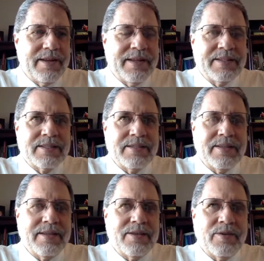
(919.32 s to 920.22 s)

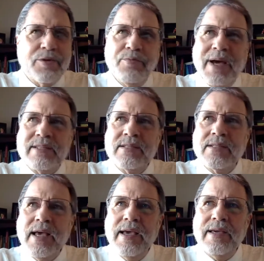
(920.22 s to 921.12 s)
You might
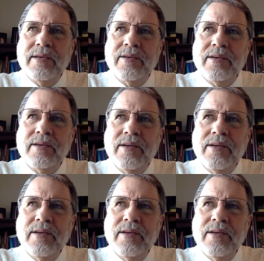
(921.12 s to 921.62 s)
say